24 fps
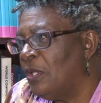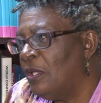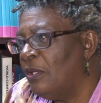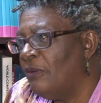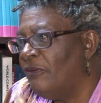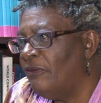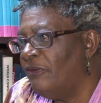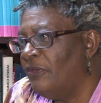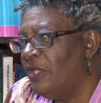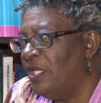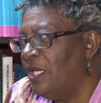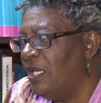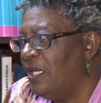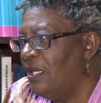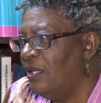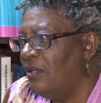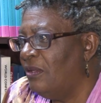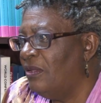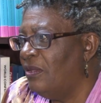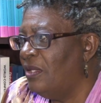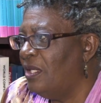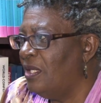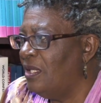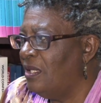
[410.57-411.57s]
of
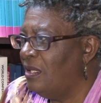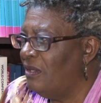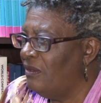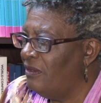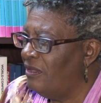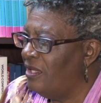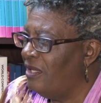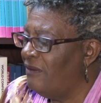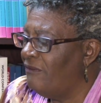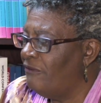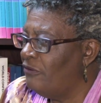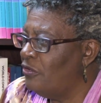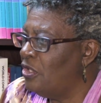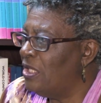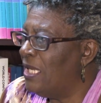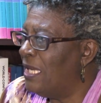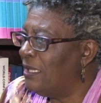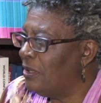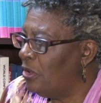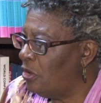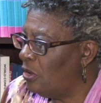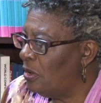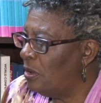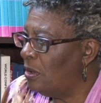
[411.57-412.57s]
their
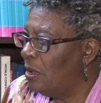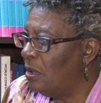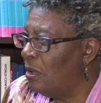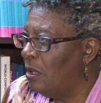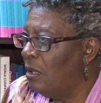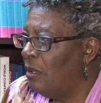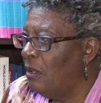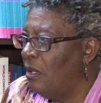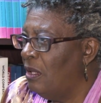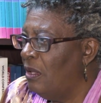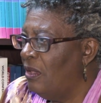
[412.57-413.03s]
vernacular.